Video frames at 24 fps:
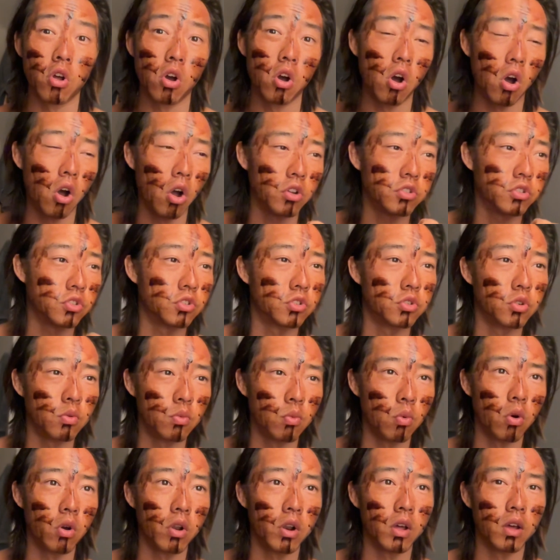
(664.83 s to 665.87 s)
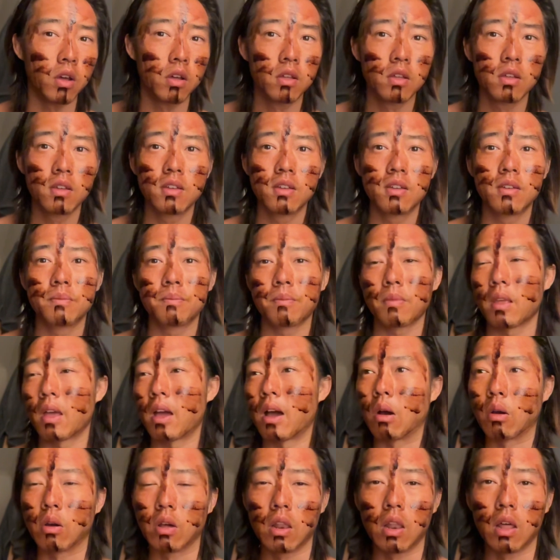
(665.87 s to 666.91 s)
oxygen water,
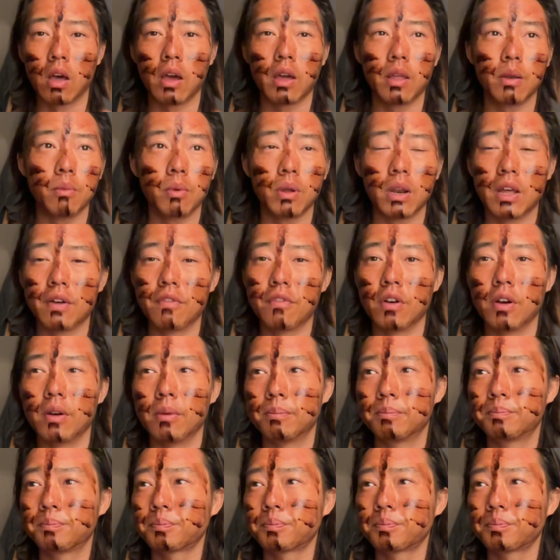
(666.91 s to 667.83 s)
alkaline, whatever.